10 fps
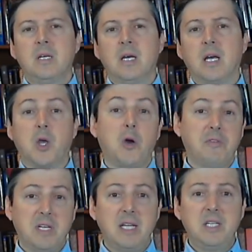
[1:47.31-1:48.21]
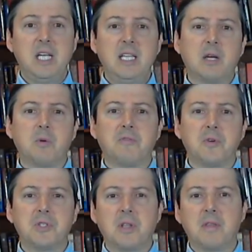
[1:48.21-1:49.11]
COVID-19, that
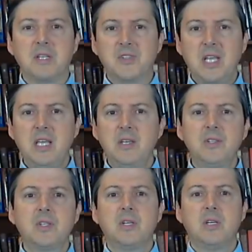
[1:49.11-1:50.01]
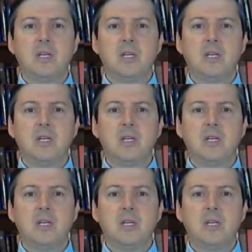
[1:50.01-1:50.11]
refers to the disease